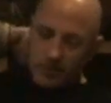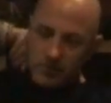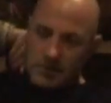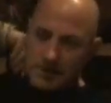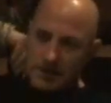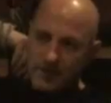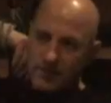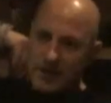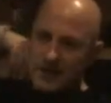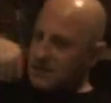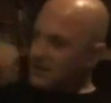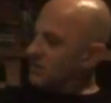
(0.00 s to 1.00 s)
already, if it
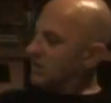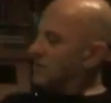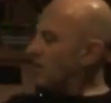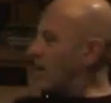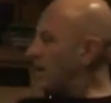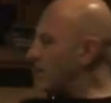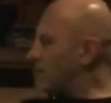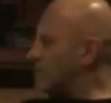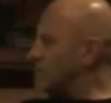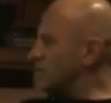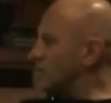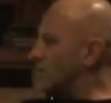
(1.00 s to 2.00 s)
hasn't got the right
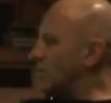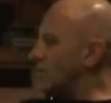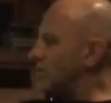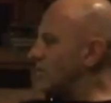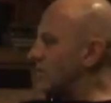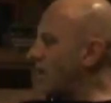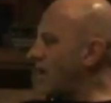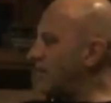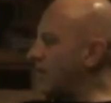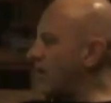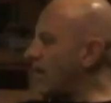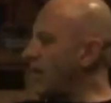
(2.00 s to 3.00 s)
hooks or the right
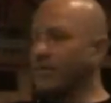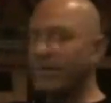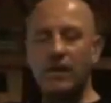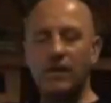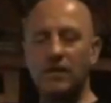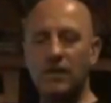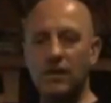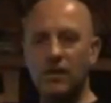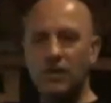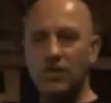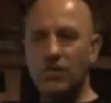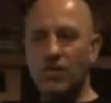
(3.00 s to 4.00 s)
vibe, then
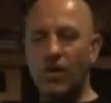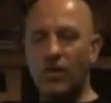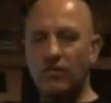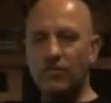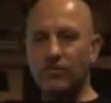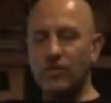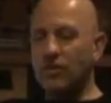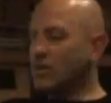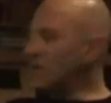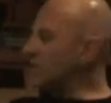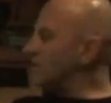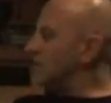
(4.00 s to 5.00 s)
you can't. You
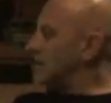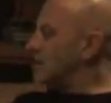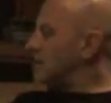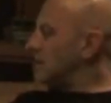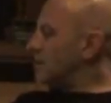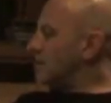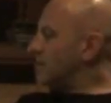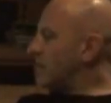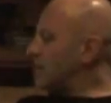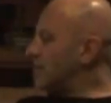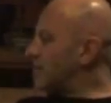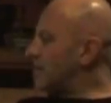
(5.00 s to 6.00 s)
can
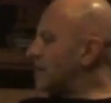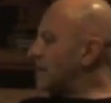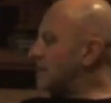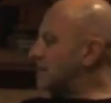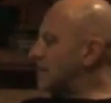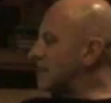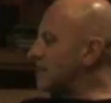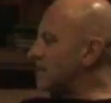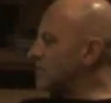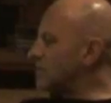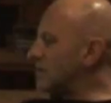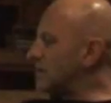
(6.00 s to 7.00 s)
maybe make it 10
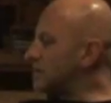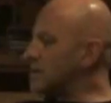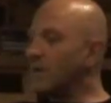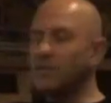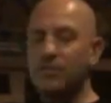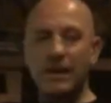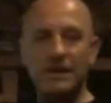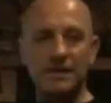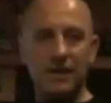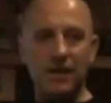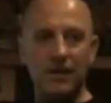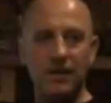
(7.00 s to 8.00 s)
or 20%
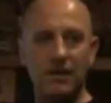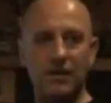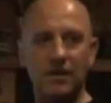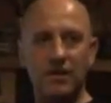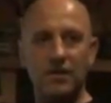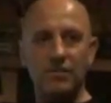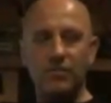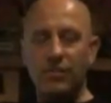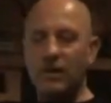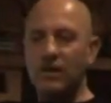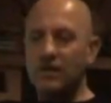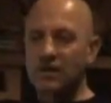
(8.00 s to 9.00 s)
better,
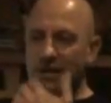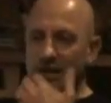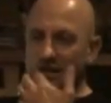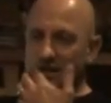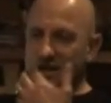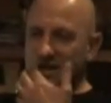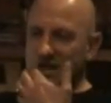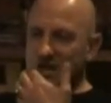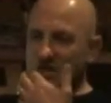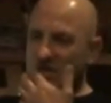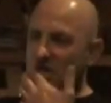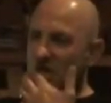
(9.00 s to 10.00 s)
but
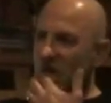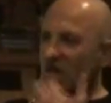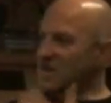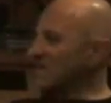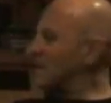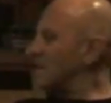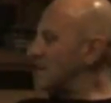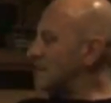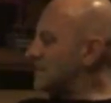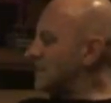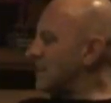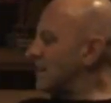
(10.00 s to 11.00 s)
you can't turn it
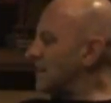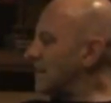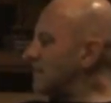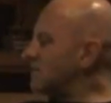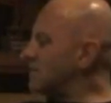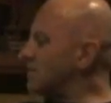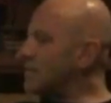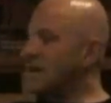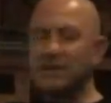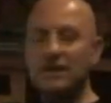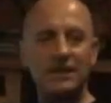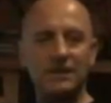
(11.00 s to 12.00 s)
suddenly into a
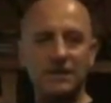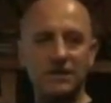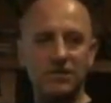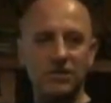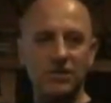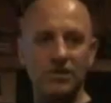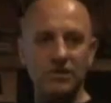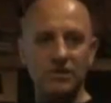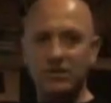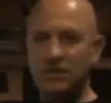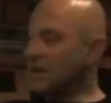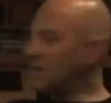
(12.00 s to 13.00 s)
fantastic tune.
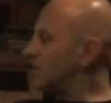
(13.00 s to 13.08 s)
So